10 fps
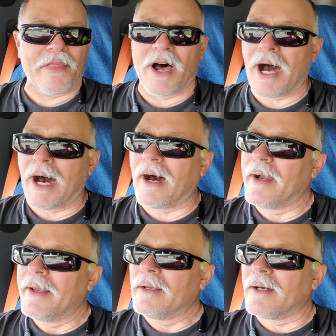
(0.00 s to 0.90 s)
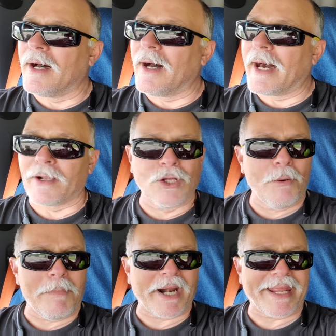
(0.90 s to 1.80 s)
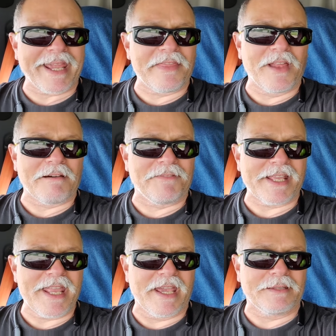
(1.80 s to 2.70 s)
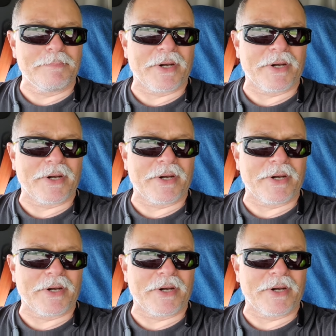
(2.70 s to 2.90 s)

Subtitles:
Marquez de Lafayette,